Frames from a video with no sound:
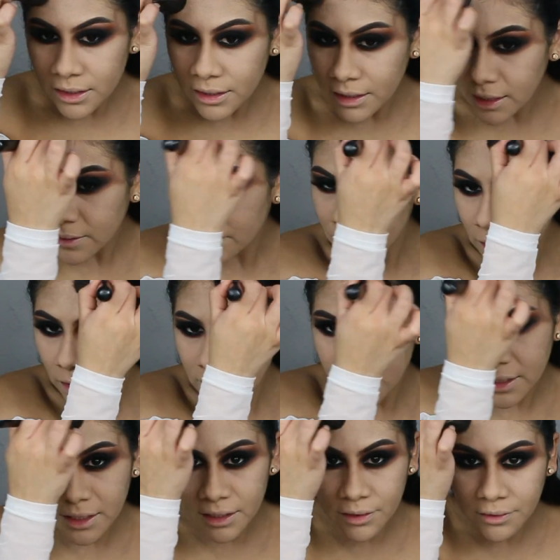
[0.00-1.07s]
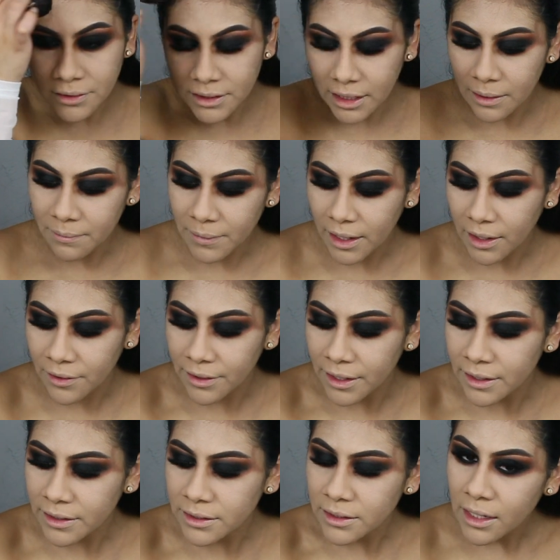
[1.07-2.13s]
again bronzing in those same
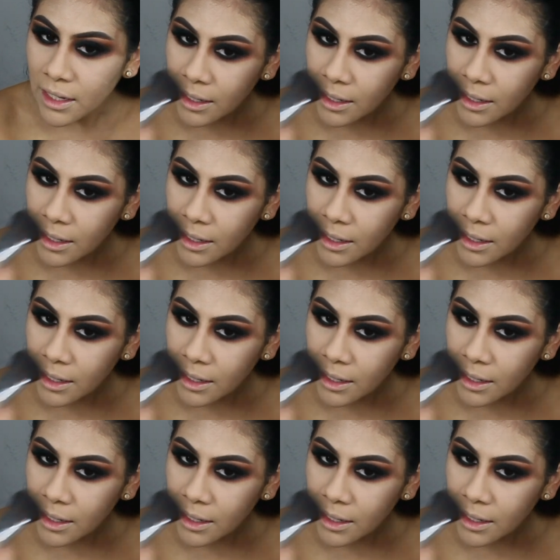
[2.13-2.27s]
areas,